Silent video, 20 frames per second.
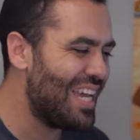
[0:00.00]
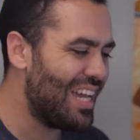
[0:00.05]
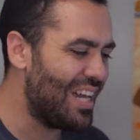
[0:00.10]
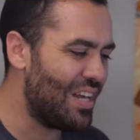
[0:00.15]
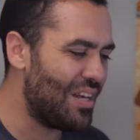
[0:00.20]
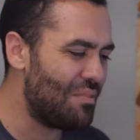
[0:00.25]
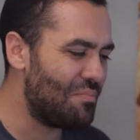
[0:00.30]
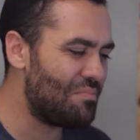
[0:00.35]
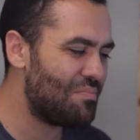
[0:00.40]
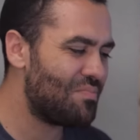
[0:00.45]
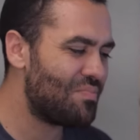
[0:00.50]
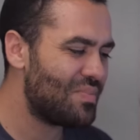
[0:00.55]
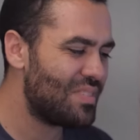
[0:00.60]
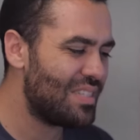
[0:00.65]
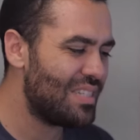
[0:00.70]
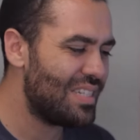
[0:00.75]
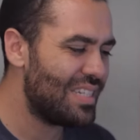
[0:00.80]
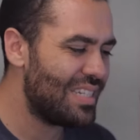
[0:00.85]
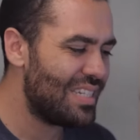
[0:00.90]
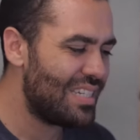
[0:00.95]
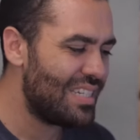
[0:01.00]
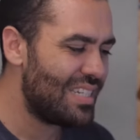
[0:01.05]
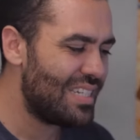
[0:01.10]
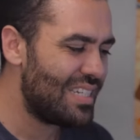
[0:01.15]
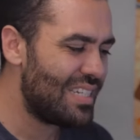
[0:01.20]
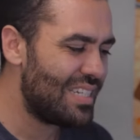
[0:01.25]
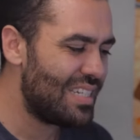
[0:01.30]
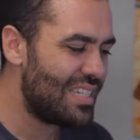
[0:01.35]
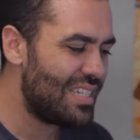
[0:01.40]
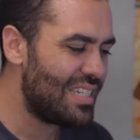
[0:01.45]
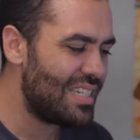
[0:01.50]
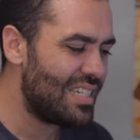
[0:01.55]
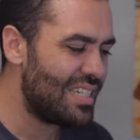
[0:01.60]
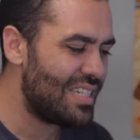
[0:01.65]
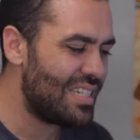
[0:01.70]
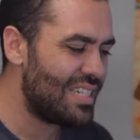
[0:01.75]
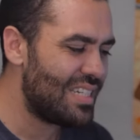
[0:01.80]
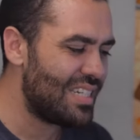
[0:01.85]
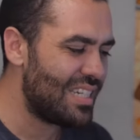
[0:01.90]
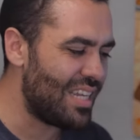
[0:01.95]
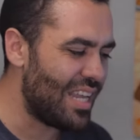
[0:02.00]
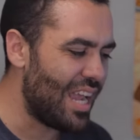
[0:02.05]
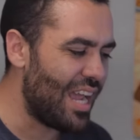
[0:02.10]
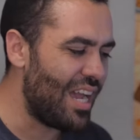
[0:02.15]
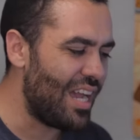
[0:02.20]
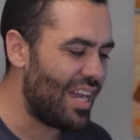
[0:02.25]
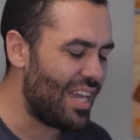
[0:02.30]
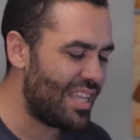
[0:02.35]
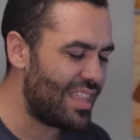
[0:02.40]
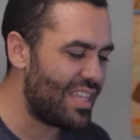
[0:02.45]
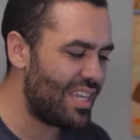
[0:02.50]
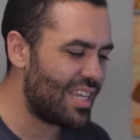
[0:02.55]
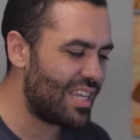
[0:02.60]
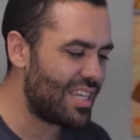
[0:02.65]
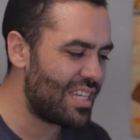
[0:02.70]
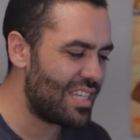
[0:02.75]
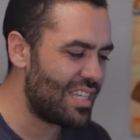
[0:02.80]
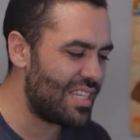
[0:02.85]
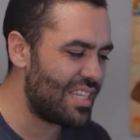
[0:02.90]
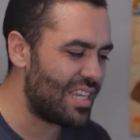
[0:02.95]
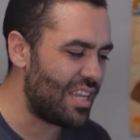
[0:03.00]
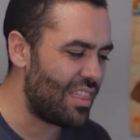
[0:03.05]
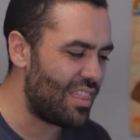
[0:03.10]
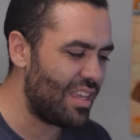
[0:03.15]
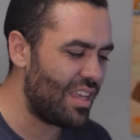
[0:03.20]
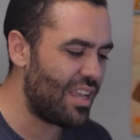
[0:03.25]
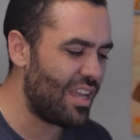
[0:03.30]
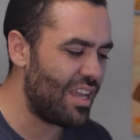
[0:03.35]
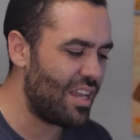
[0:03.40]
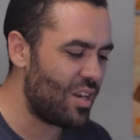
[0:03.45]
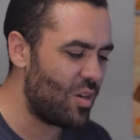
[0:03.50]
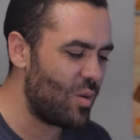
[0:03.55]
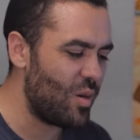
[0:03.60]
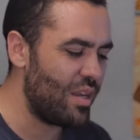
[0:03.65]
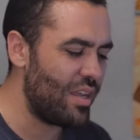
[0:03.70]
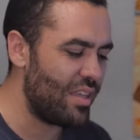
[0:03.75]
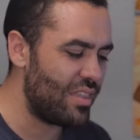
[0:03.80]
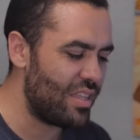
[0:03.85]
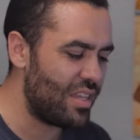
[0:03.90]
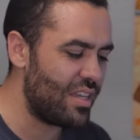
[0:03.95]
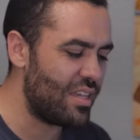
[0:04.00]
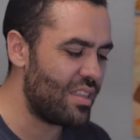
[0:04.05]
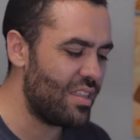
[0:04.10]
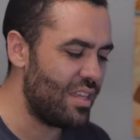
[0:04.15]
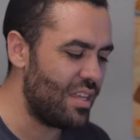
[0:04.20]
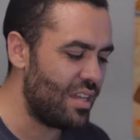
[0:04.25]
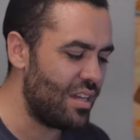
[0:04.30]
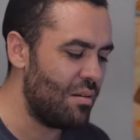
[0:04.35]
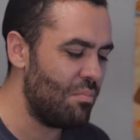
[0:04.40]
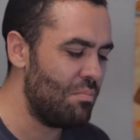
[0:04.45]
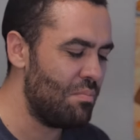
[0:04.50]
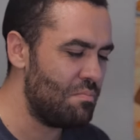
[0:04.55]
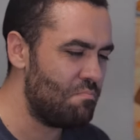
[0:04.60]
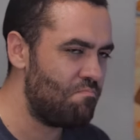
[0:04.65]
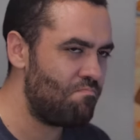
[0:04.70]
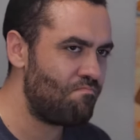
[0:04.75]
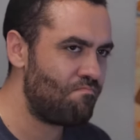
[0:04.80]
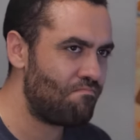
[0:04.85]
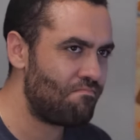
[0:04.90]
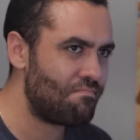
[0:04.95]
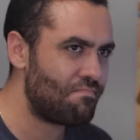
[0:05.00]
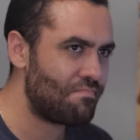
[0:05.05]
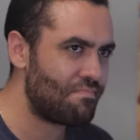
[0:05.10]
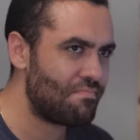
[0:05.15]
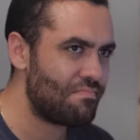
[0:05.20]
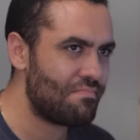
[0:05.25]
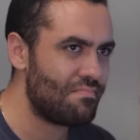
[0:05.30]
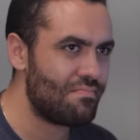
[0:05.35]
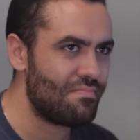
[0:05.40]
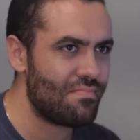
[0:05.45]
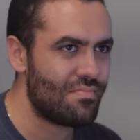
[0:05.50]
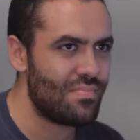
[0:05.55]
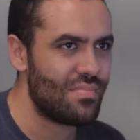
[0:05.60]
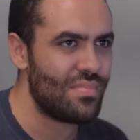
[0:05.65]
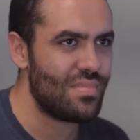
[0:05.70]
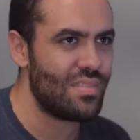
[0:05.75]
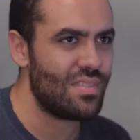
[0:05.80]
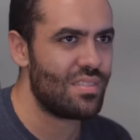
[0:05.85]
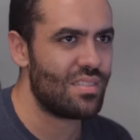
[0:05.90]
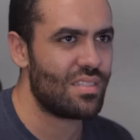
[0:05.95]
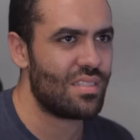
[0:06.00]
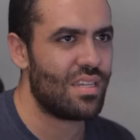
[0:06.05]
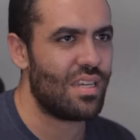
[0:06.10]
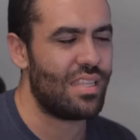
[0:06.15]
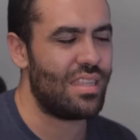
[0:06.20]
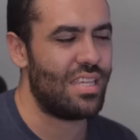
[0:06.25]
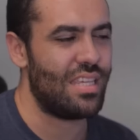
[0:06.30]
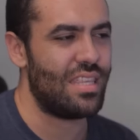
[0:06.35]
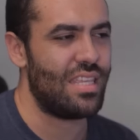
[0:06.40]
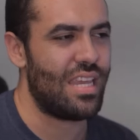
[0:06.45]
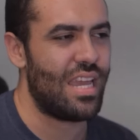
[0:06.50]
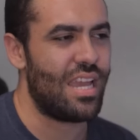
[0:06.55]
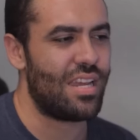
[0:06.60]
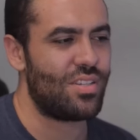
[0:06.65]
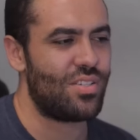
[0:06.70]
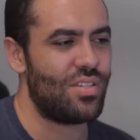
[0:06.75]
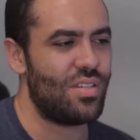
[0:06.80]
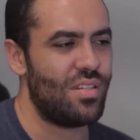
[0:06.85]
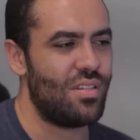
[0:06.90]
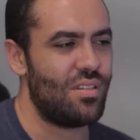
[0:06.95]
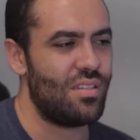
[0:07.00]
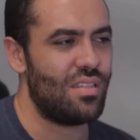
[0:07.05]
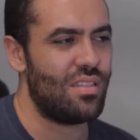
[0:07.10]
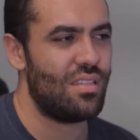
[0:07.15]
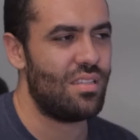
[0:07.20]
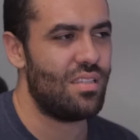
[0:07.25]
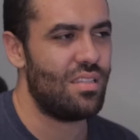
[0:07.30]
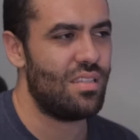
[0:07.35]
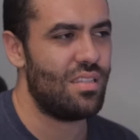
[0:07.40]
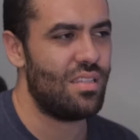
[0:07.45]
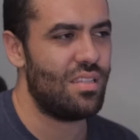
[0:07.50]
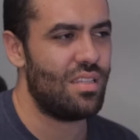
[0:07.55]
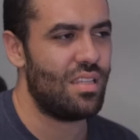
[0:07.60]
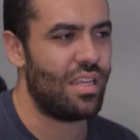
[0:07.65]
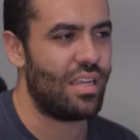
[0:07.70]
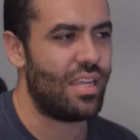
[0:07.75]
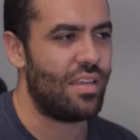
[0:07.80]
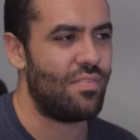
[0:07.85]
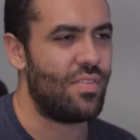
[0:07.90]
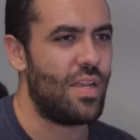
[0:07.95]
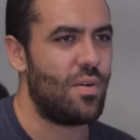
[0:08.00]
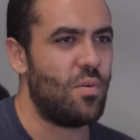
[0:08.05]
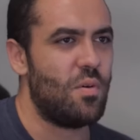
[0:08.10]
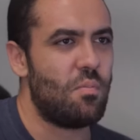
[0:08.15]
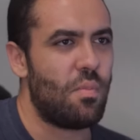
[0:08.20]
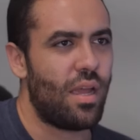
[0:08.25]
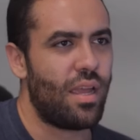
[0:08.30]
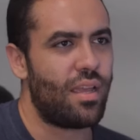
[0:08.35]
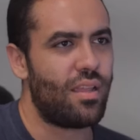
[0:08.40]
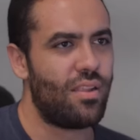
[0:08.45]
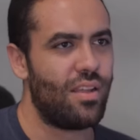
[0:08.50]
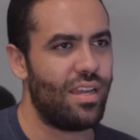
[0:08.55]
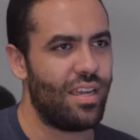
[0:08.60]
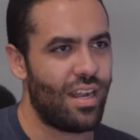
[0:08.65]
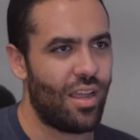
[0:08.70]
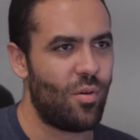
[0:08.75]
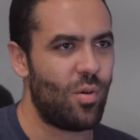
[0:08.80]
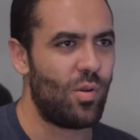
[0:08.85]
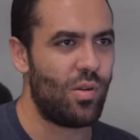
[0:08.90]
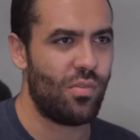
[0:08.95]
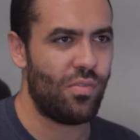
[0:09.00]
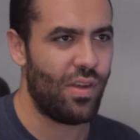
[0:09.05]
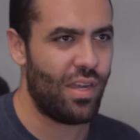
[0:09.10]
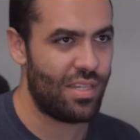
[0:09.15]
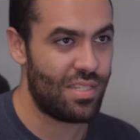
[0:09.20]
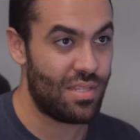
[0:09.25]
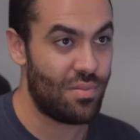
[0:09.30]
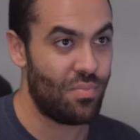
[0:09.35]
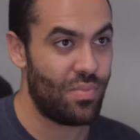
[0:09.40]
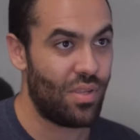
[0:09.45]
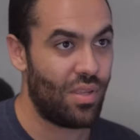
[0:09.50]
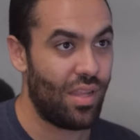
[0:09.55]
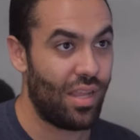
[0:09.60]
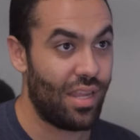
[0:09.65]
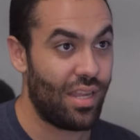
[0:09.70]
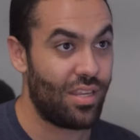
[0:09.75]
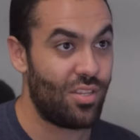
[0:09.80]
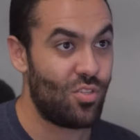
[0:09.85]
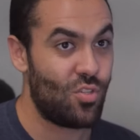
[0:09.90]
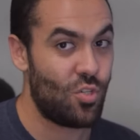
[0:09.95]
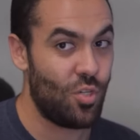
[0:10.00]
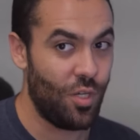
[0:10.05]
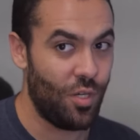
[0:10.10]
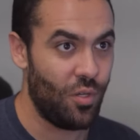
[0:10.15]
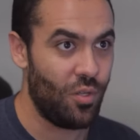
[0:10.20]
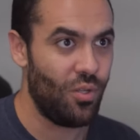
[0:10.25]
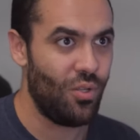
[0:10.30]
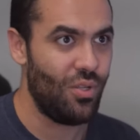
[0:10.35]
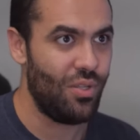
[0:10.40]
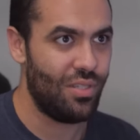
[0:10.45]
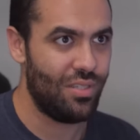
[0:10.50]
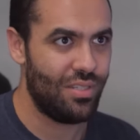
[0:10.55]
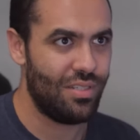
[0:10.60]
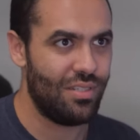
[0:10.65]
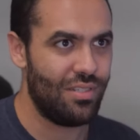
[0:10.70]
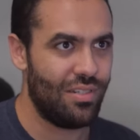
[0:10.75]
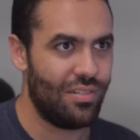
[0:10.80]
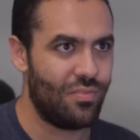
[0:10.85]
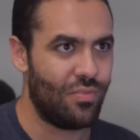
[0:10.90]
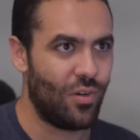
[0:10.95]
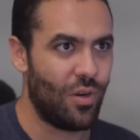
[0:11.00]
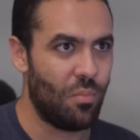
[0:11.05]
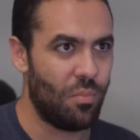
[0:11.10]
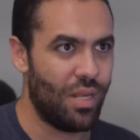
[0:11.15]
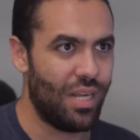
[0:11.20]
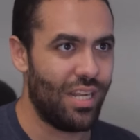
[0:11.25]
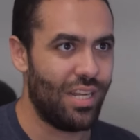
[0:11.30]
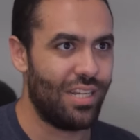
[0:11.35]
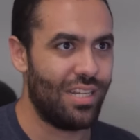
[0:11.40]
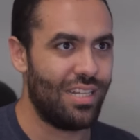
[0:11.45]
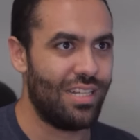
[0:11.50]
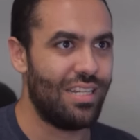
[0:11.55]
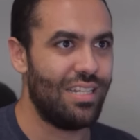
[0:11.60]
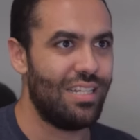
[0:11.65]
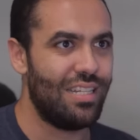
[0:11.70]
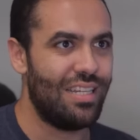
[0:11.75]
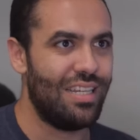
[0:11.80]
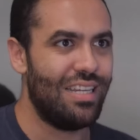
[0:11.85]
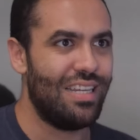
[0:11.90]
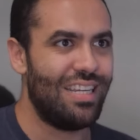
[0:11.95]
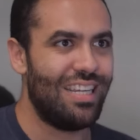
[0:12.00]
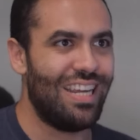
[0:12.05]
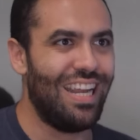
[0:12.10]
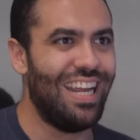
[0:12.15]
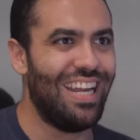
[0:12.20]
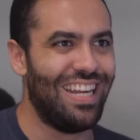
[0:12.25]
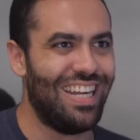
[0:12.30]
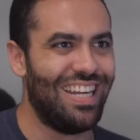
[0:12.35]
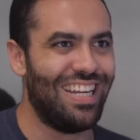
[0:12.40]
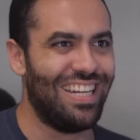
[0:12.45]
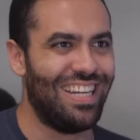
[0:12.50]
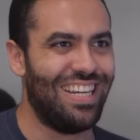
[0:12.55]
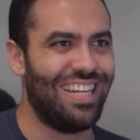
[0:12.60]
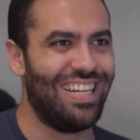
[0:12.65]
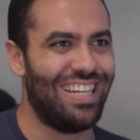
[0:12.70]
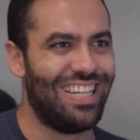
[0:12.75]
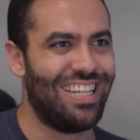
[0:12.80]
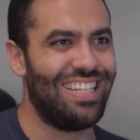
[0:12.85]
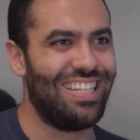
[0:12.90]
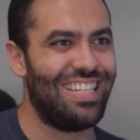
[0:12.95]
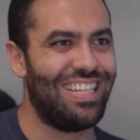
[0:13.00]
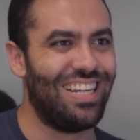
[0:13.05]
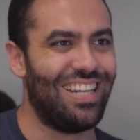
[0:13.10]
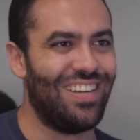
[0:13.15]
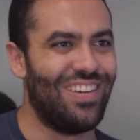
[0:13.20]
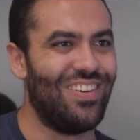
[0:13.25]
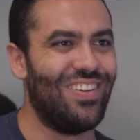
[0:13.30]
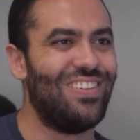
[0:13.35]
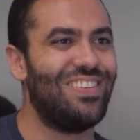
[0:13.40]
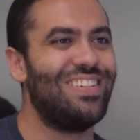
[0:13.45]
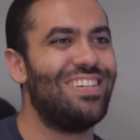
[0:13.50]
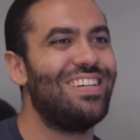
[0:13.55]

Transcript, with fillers: um. Yeah, I think I think I agree. I think the um I think the action, like if they were my client, I would advise them to like chill for a minute, you know.